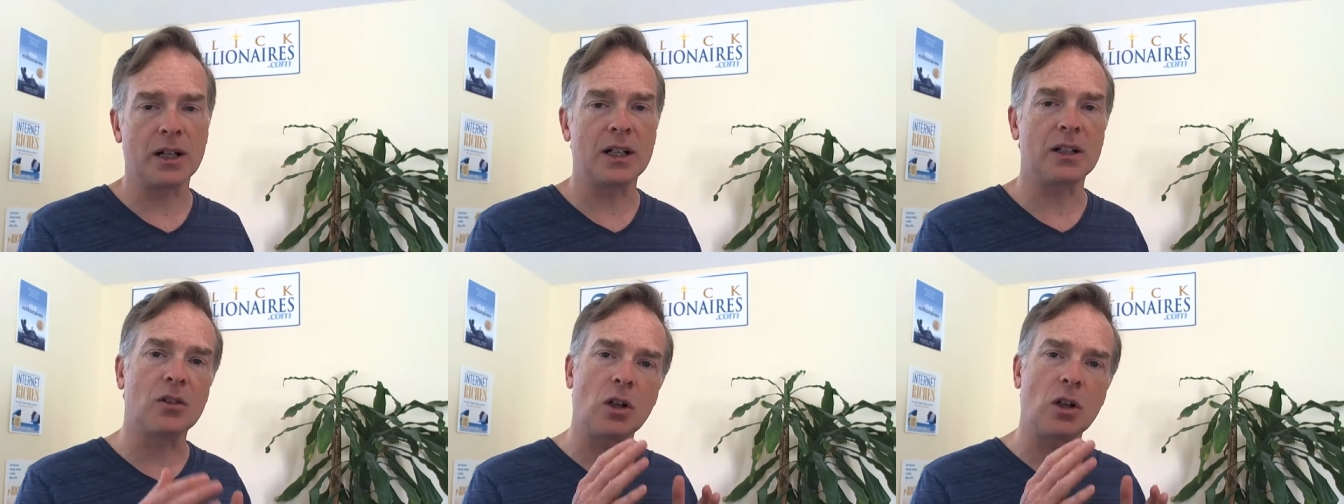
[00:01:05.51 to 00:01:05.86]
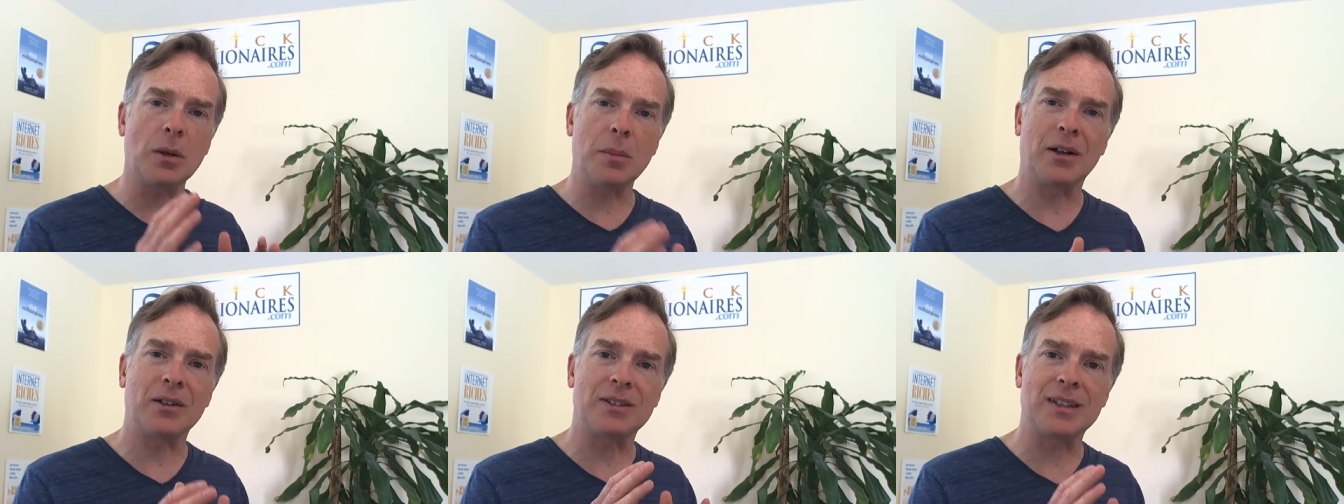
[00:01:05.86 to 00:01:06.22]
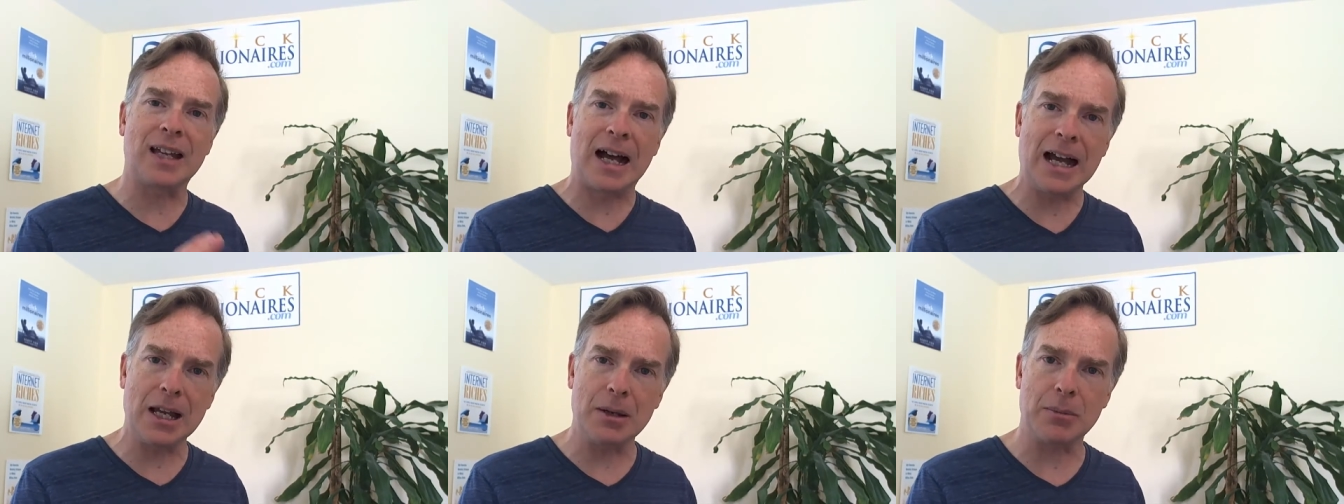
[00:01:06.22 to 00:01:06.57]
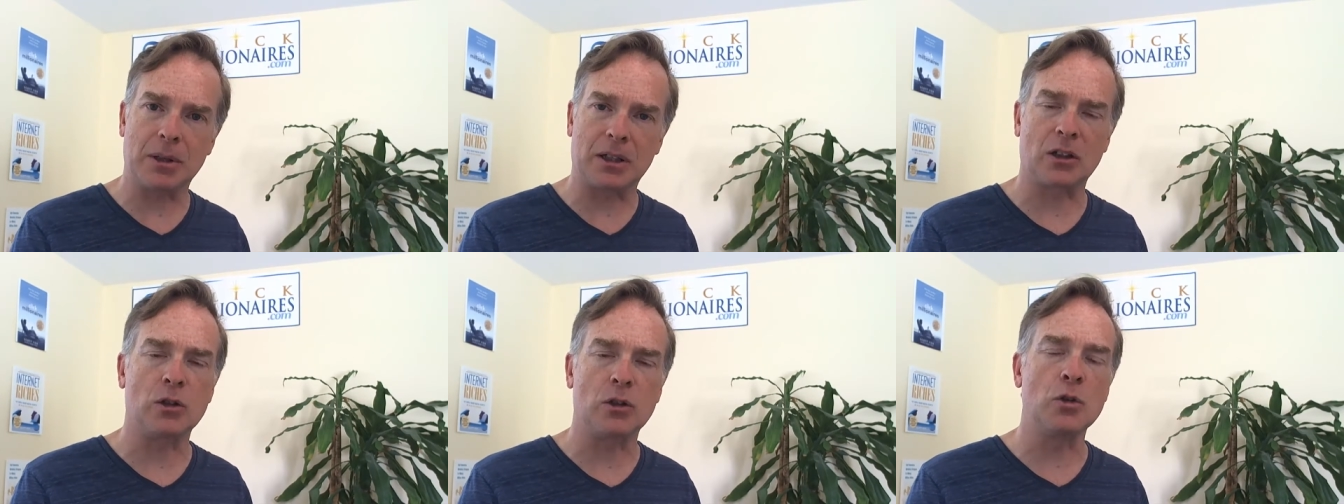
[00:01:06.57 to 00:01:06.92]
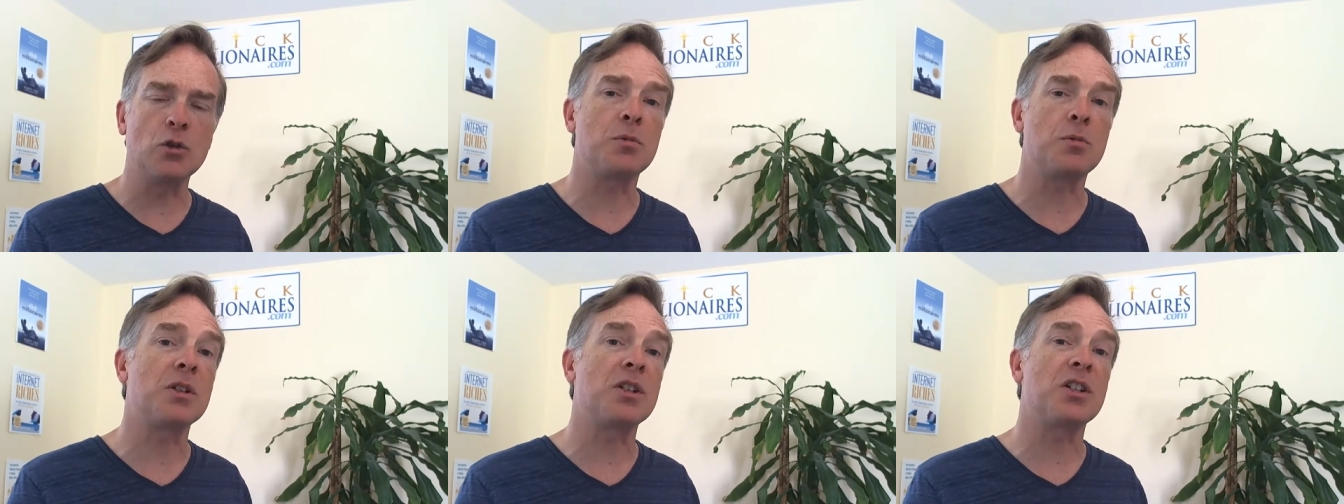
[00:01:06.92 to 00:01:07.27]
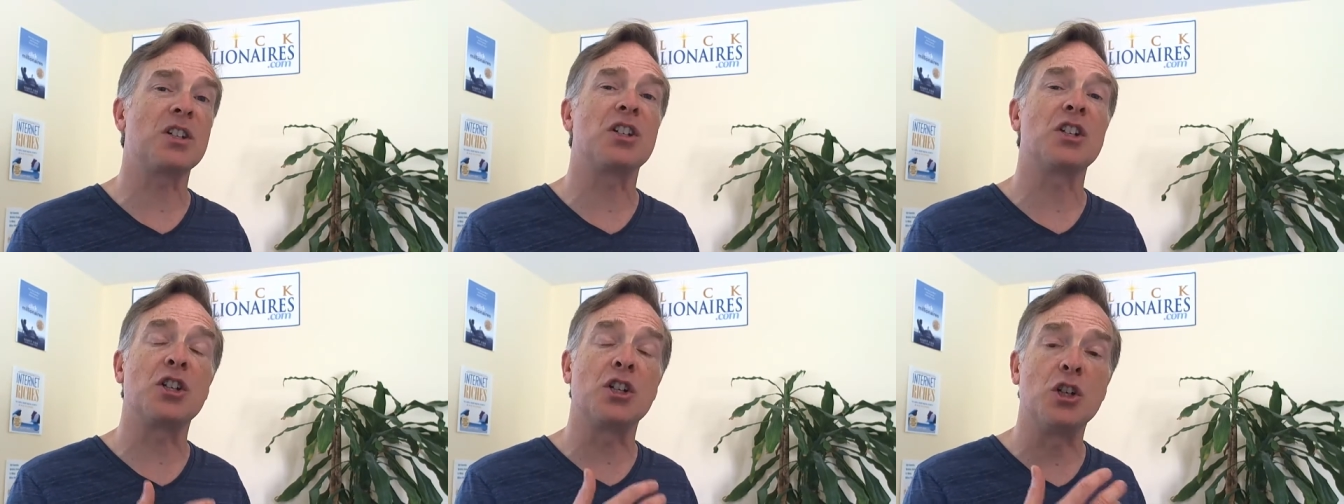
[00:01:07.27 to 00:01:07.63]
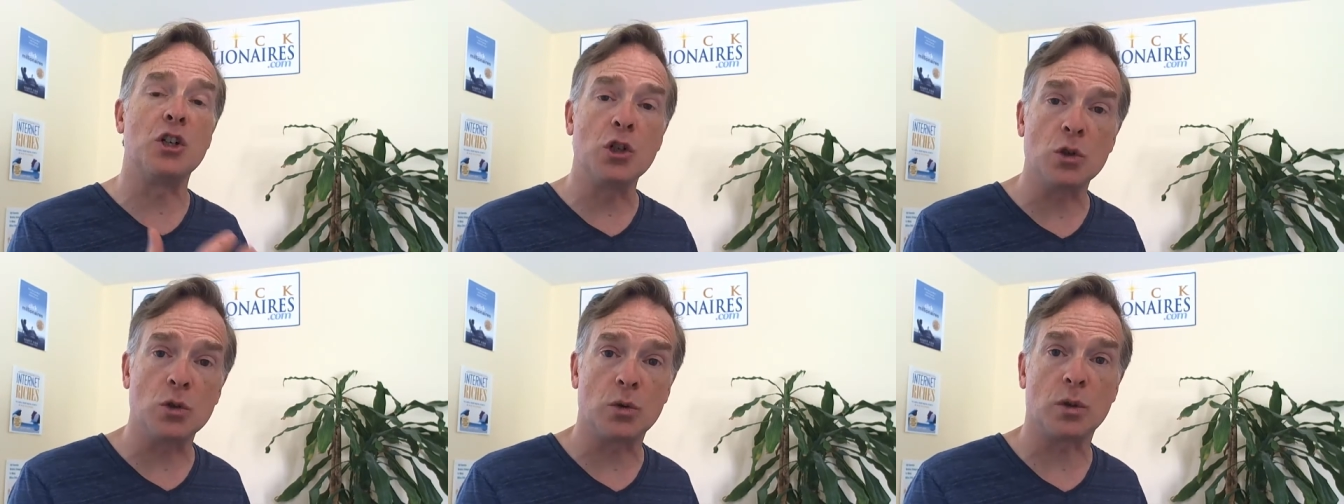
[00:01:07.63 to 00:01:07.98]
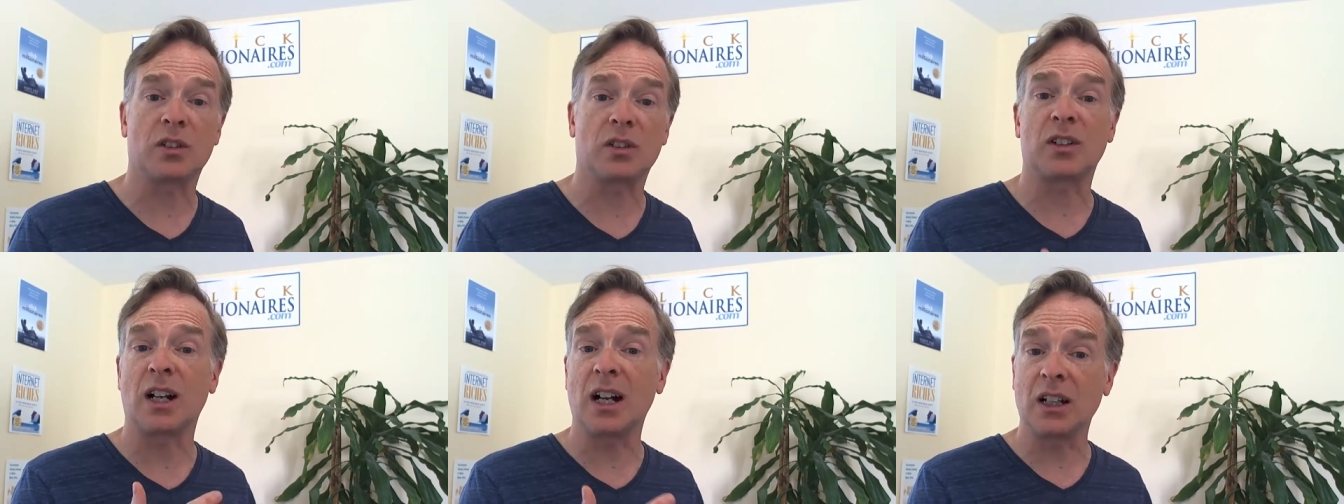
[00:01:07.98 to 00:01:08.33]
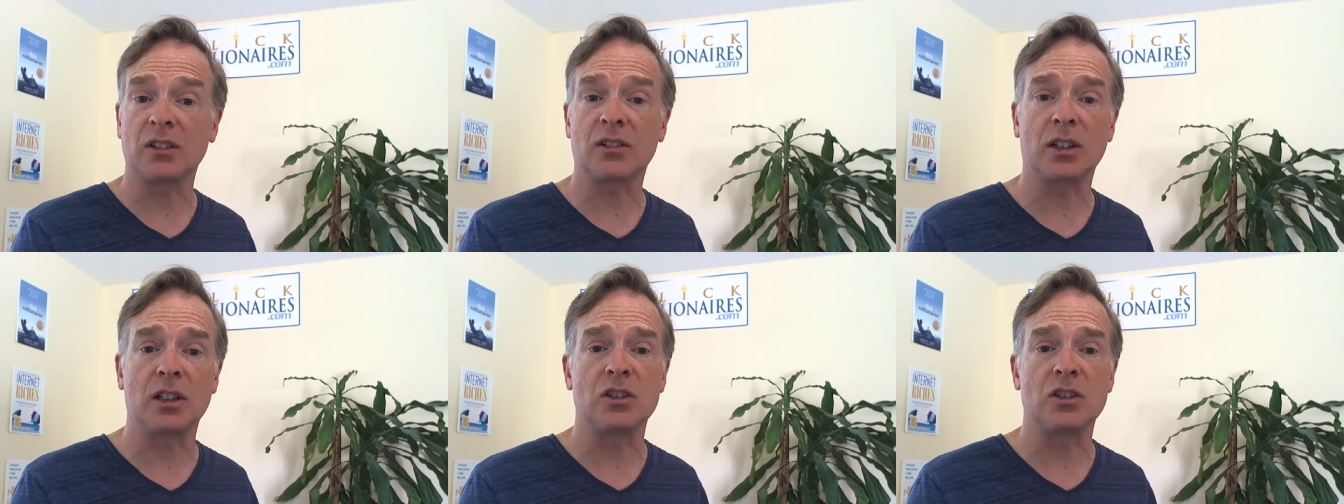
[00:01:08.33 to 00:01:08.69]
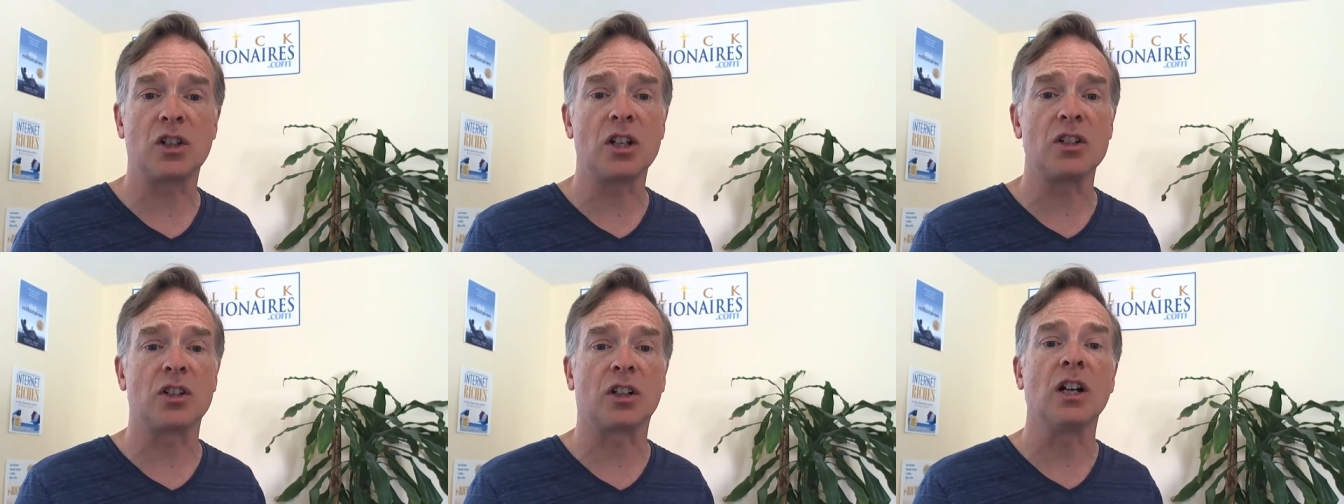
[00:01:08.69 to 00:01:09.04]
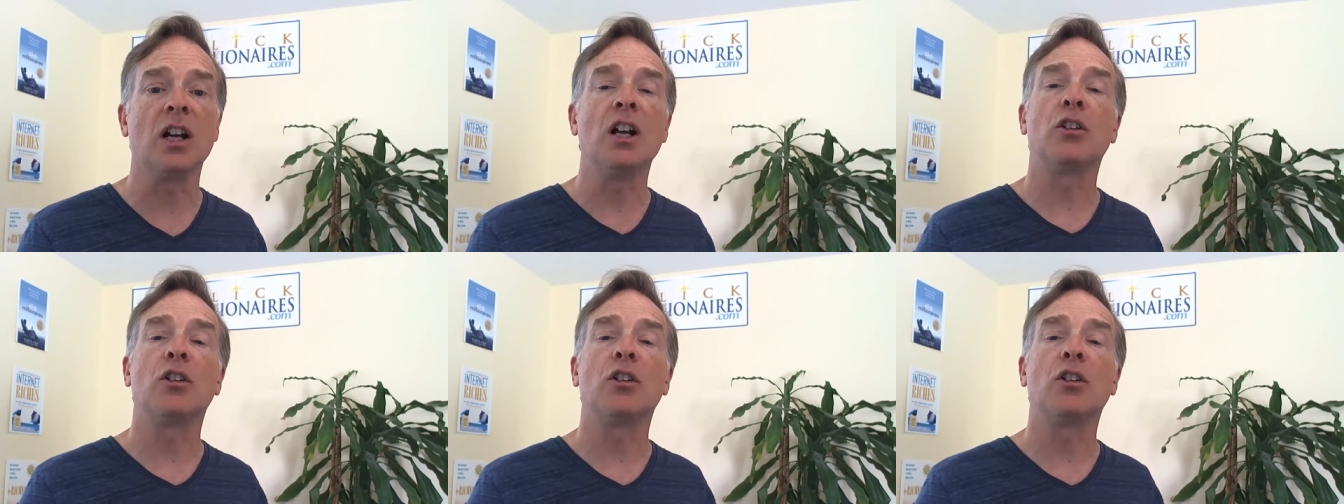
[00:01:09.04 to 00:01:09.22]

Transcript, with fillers: It's all about timing. The news business is new. It's constantly changing.